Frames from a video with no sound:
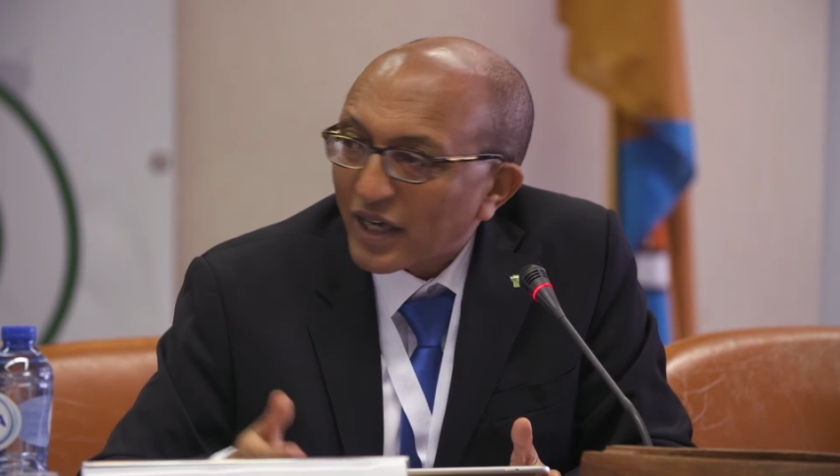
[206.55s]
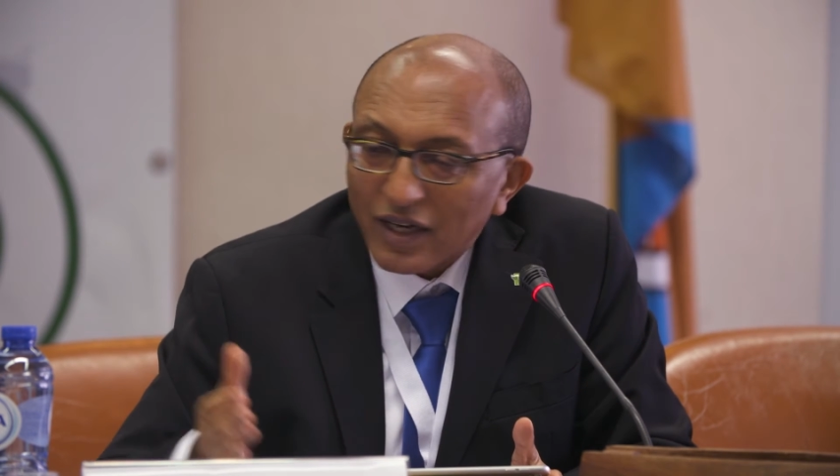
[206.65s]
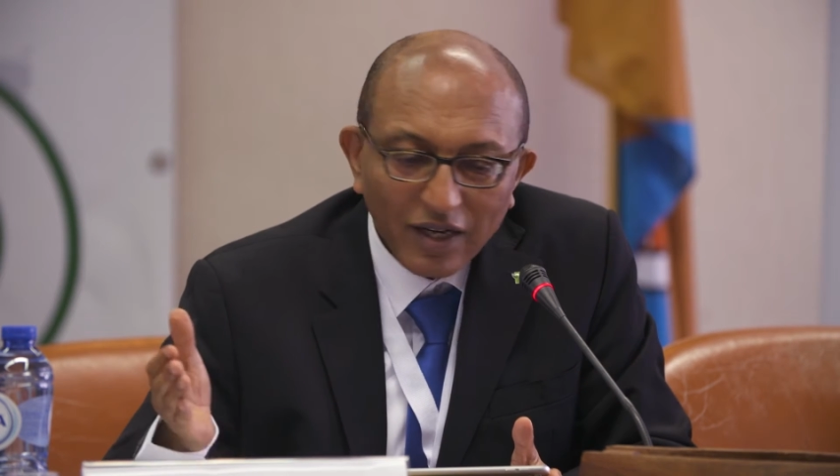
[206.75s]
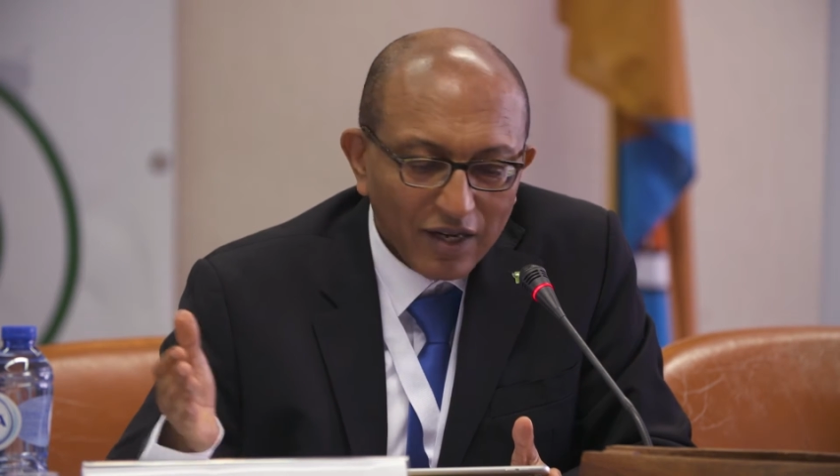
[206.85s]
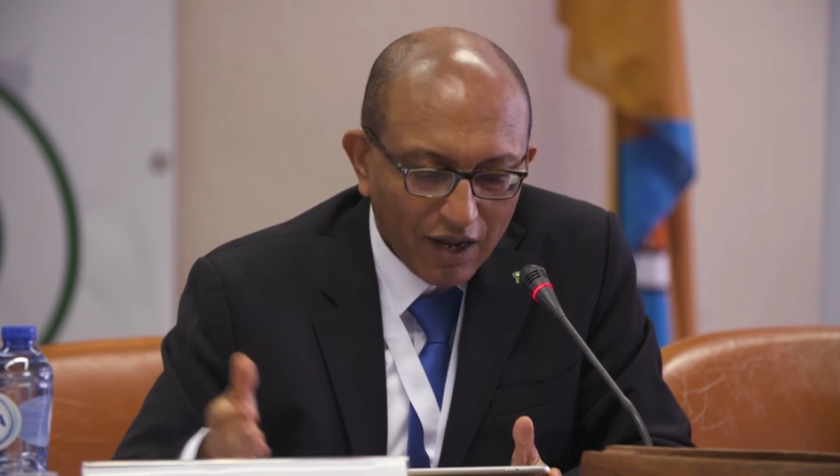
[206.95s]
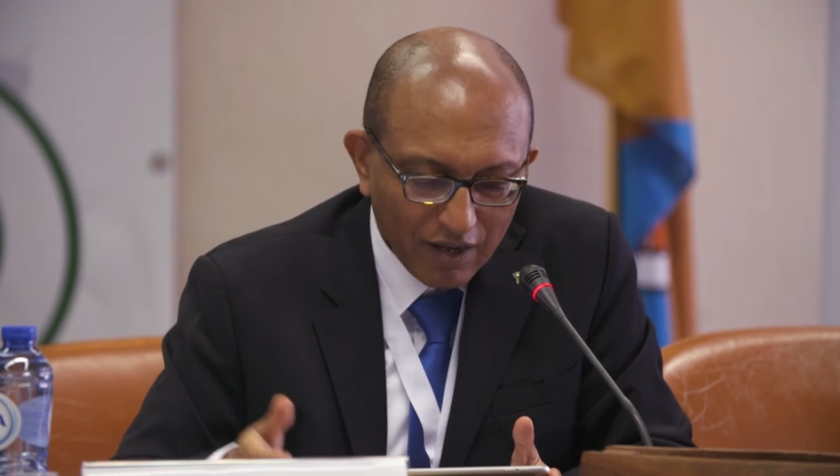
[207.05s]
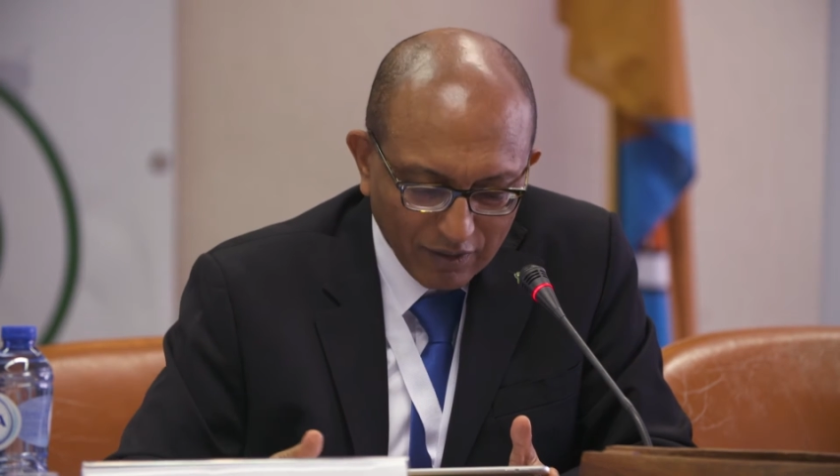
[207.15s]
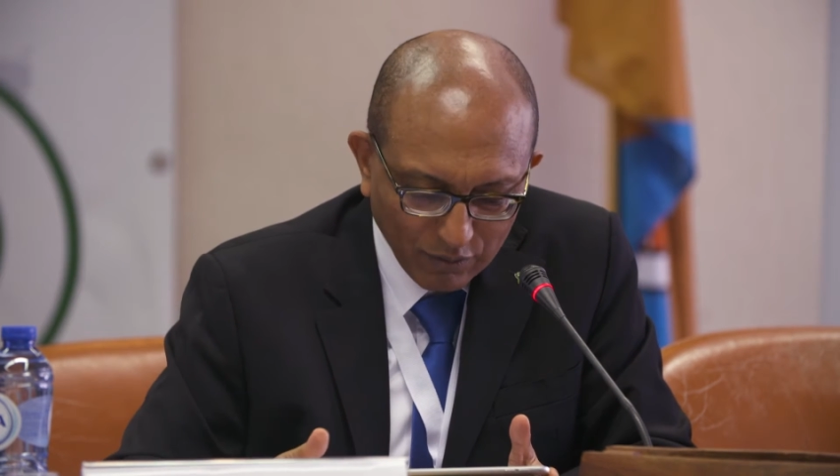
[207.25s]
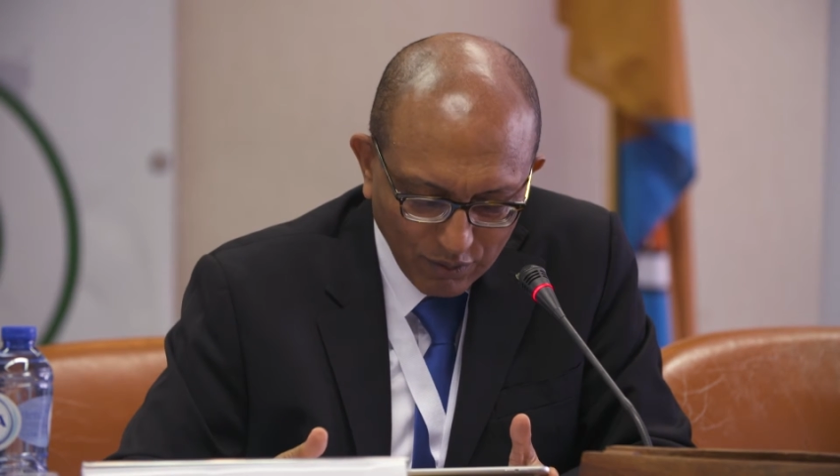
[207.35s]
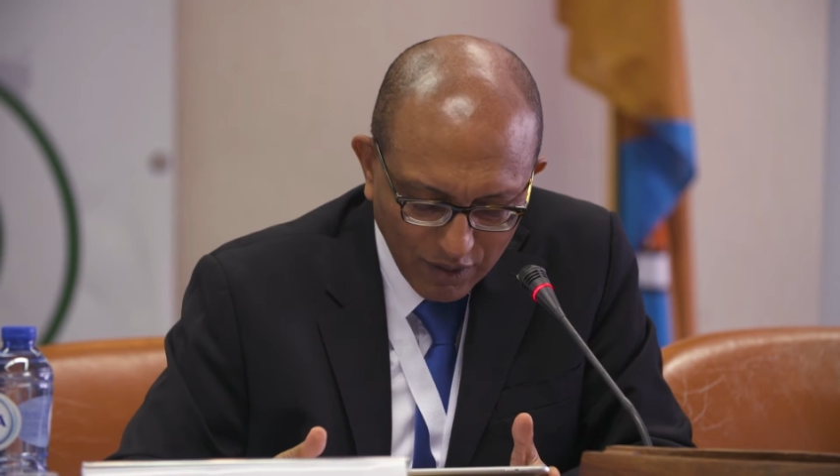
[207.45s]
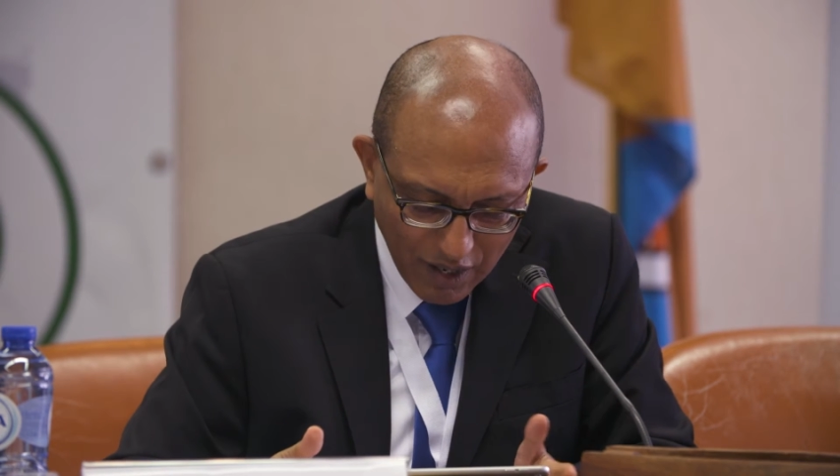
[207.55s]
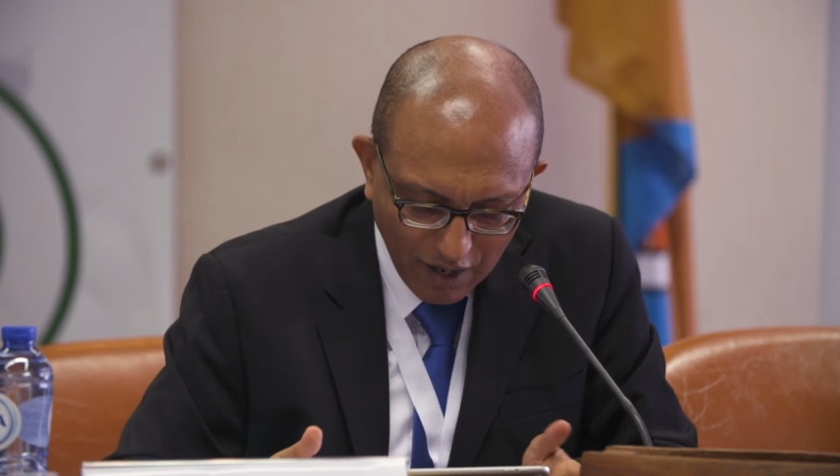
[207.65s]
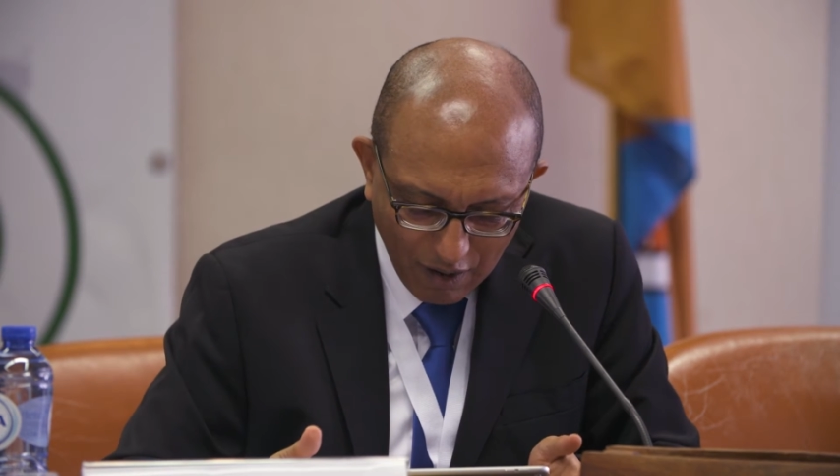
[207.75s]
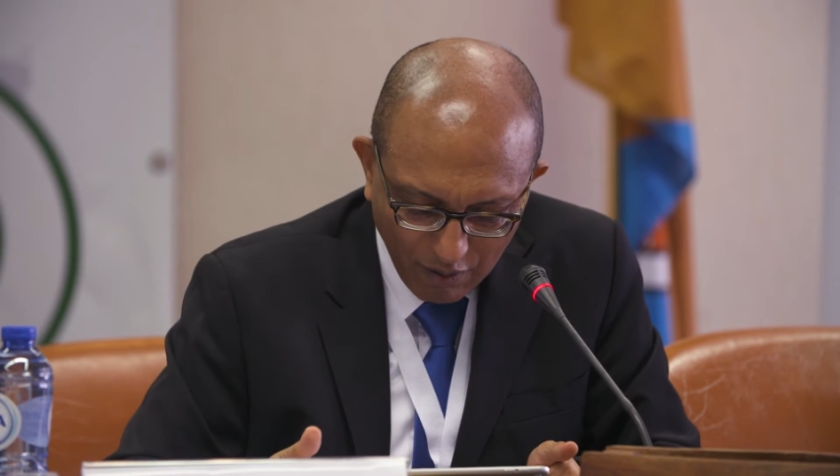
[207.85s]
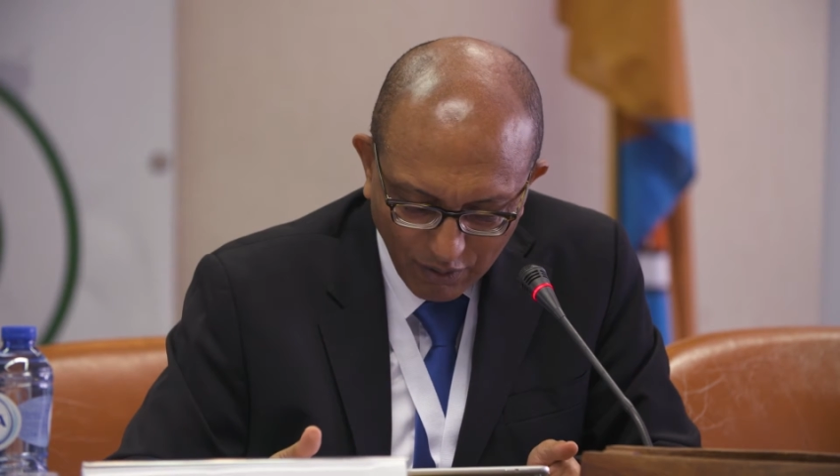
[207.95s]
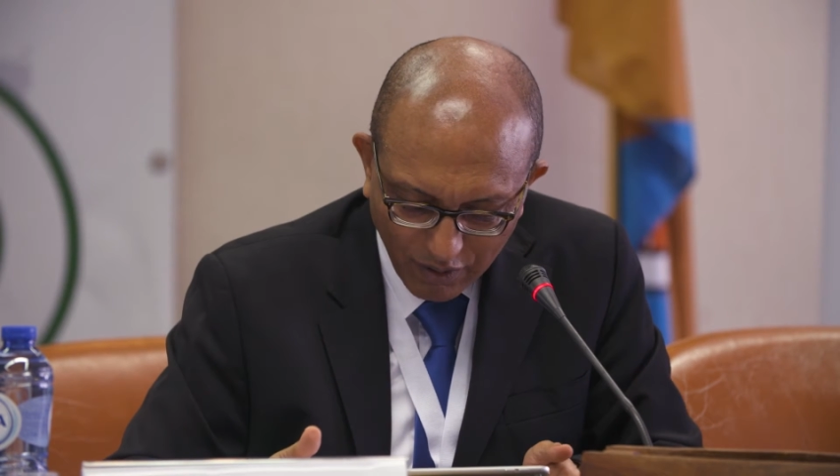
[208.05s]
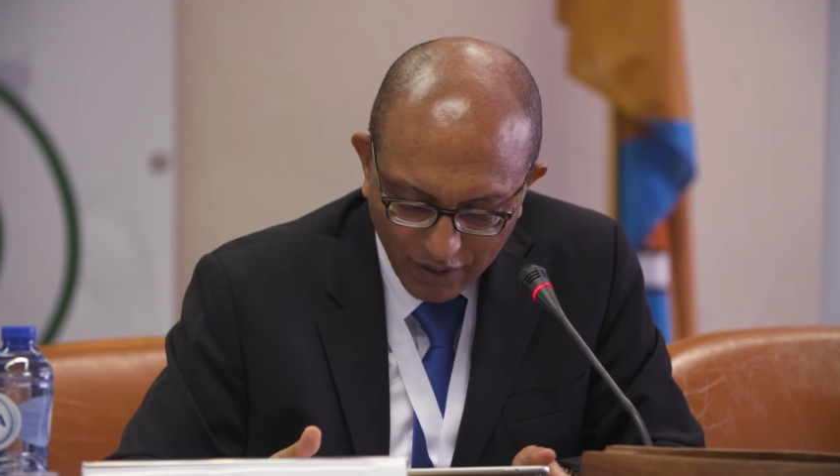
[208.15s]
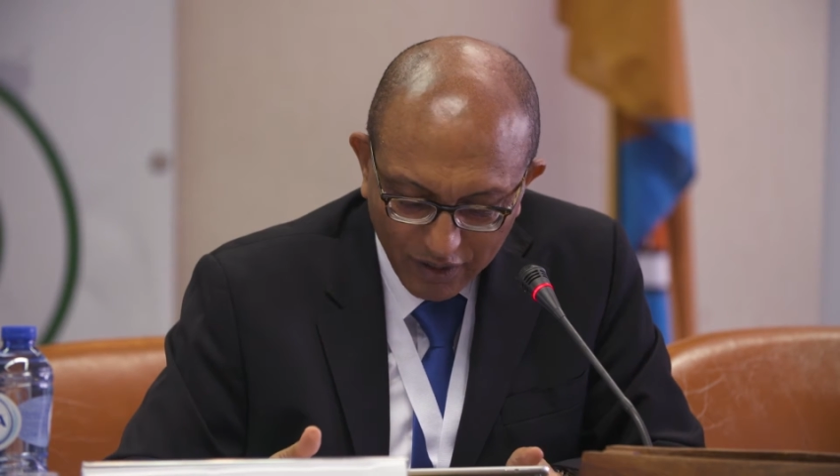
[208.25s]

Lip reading: I really like to thank our